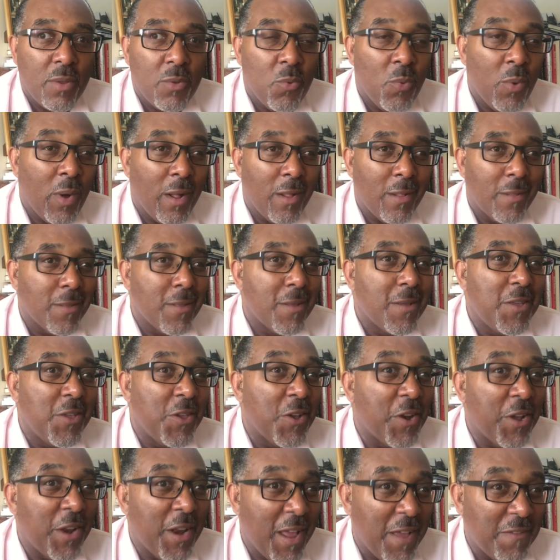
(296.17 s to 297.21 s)
Well,
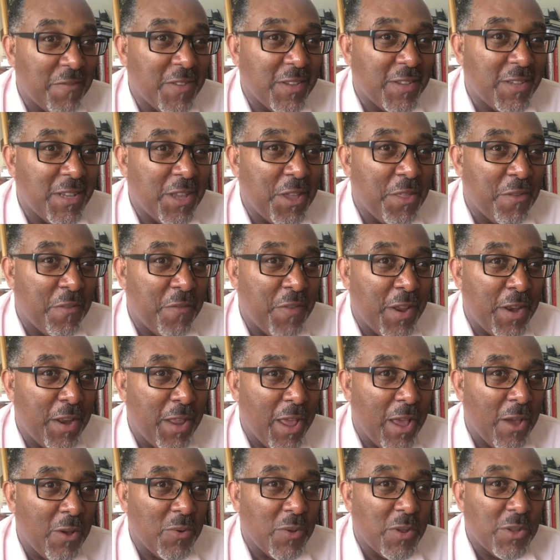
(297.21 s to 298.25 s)
you're going to have to see the
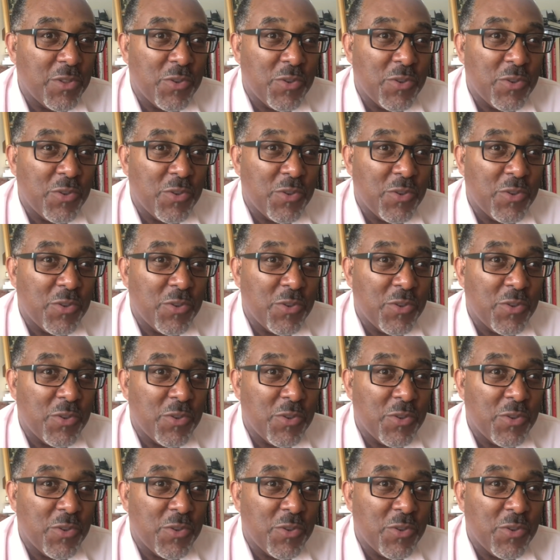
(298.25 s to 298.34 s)
video